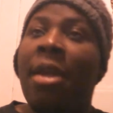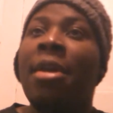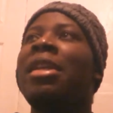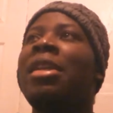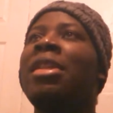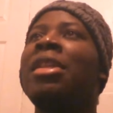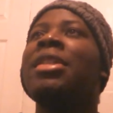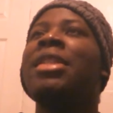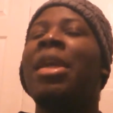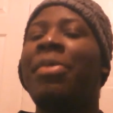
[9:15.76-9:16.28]

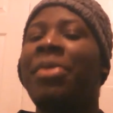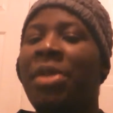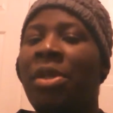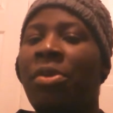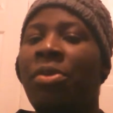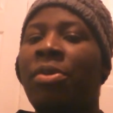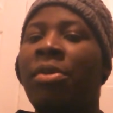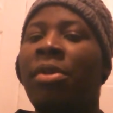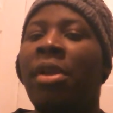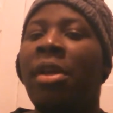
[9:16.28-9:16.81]
This
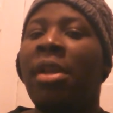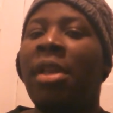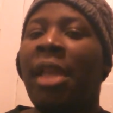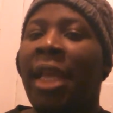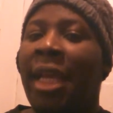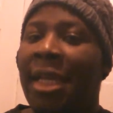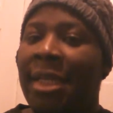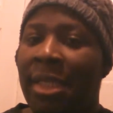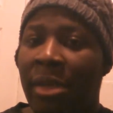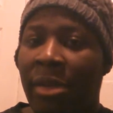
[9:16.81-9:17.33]
episode,
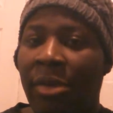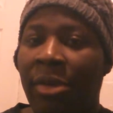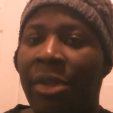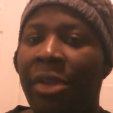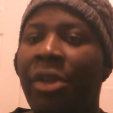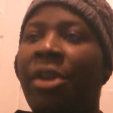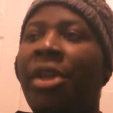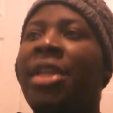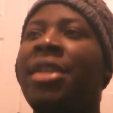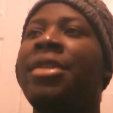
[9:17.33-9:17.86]
like I said
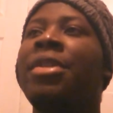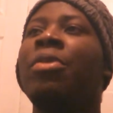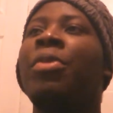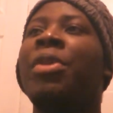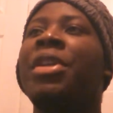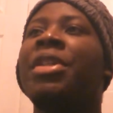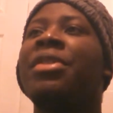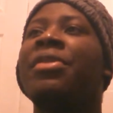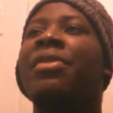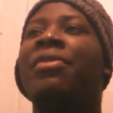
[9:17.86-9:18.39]
earlier, is the
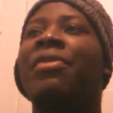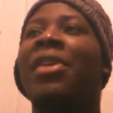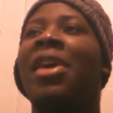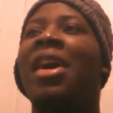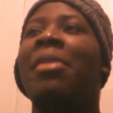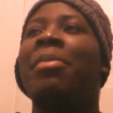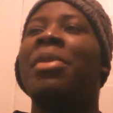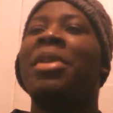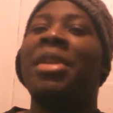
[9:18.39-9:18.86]
weakest of the five,